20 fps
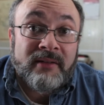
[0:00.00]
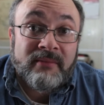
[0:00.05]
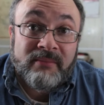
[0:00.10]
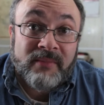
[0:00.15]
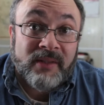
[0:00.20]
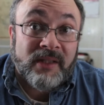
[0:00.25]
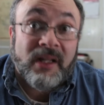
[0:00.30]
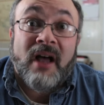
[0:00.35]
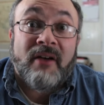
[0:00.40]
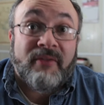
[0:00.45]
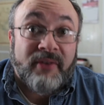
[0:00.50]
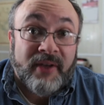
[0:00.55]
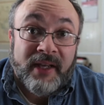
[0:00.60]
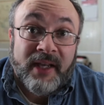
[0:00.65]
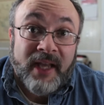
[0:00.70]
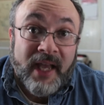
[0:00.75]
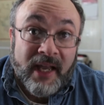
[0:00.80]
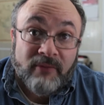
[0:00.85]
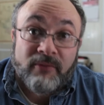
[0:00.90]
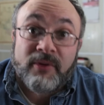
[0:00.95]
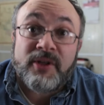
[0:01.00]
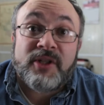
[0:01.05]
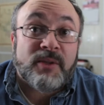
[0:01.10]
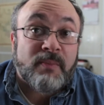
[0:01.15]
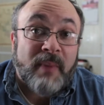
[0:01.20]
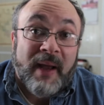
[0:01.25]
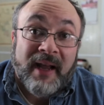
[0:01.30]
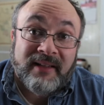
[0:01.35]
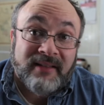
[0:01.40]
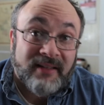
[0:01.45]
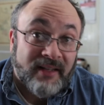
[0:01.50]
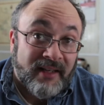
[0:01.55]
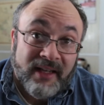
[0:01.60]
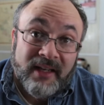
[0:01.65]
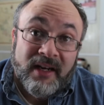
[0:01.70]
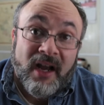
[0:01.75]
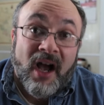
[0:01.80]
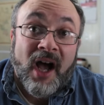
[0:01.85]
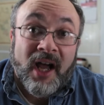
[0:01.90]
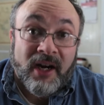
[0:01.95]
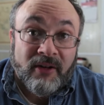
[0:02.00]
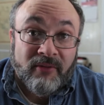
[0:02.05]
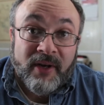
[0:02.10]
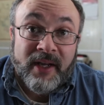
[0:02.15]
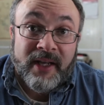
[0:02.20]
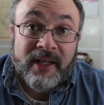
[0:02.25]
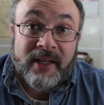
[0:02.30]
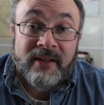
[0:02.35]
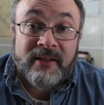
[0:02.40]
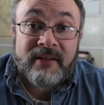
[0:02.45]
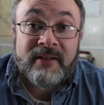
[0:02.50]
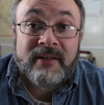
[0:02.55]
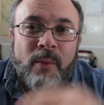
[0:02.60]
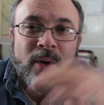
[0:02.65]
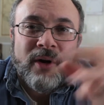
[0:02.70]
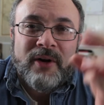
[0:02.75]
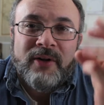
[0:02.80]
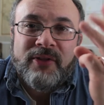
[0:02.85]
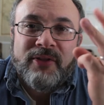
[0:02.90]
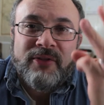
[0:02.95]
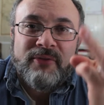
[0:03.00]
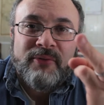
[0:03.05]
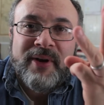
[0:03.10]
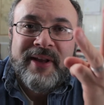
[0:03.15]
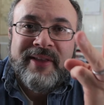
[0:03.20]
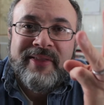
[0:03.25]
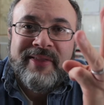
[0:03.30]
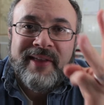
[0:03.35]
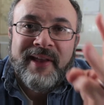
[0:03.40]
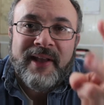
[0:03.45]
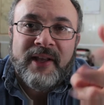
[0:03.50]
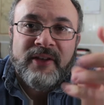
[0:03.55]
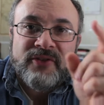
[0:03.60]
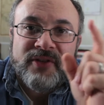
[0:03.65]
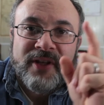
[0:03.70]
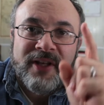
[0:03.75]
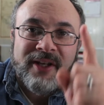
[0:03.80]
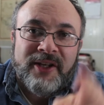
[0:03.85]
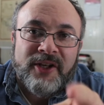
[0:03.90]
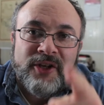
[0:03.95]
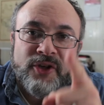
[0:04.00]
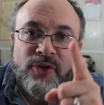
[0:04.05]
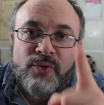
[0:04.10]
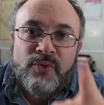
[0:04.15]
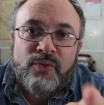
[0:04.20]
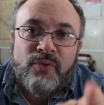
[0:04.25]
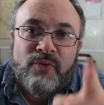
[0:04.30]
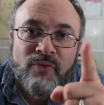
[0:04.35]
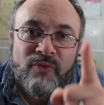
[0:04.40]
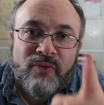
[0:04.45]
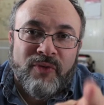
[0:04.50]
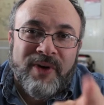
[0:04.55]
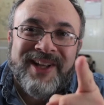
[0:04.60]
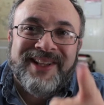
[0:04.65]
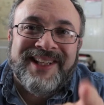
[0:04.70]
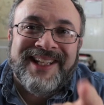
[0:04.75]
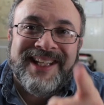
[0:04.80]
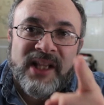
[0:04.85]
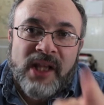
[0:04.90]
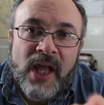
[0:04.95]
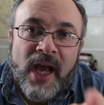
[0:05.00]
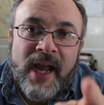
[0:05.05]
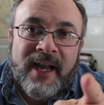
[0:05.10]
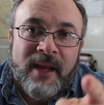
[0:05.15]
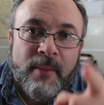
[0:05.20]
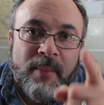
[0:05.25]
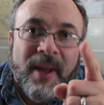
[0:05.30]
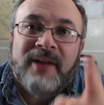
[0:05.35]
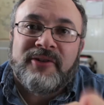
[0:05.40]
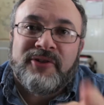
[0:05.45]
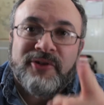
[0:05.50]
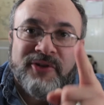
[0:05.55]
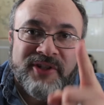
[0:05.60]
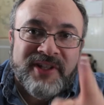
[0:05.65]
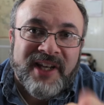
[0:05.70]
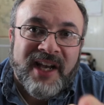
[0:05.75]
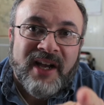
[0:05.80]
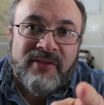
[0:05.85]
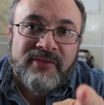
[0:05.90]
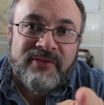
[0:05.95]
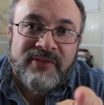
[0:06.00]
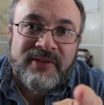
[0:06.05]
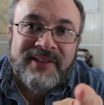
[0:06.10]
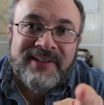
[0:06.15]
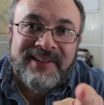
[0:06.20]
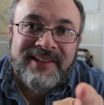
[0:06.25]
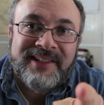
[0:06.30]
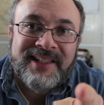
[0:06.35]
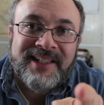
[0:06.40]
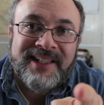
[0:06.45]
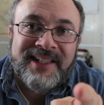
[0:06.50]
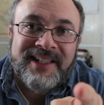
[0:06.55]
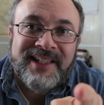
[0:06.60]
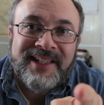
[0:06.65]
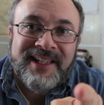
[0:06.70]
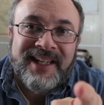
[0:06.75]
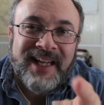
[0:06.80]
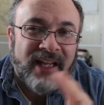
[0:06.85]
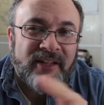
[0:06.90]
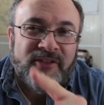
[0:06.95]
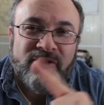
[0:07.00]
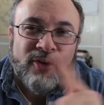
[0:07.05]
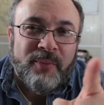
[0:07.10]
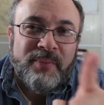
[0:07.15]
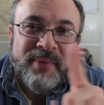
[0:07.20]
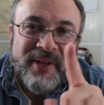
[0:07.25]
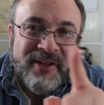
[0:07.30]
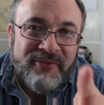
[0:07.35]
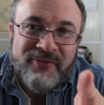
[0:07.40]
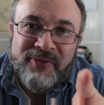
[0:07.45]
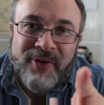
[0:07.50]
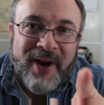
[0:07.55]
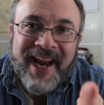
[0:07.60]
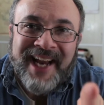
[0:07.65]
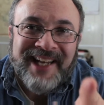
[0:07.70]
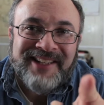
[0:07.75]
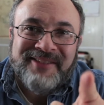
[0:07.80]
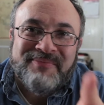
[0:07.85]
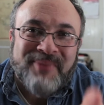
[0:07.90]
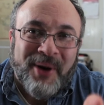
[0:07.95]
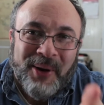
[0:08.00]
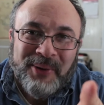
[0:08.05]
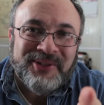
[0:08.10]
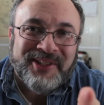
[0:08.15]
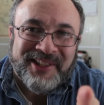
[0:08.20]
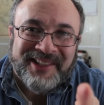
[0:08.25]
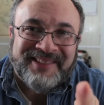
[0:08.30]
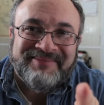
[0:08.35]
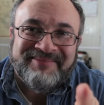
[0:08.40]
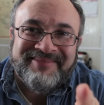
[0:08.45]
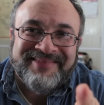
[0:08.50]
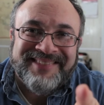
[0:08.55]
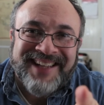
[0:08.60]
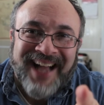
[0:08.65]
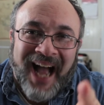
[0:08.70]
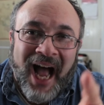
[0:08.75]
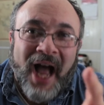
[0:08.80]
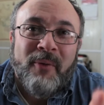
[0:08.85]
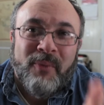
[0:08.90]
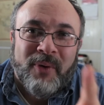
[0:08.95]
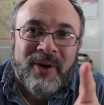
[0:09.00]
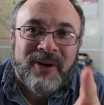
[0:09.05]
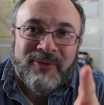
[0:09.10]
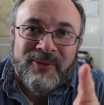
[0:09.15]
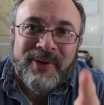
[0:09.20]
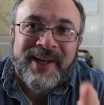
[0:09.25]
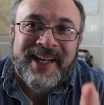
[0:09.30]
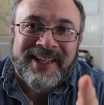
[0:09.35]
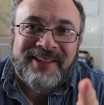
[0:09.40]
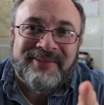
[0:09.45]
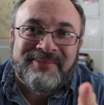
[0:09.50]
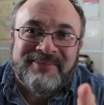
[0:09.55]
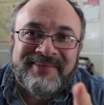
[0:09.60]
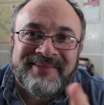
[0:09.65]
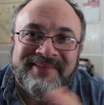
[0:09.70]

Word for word: loving and respecting and honoring. What are three things that you really like about yourself? Don't be afraid to post them. I want to read them.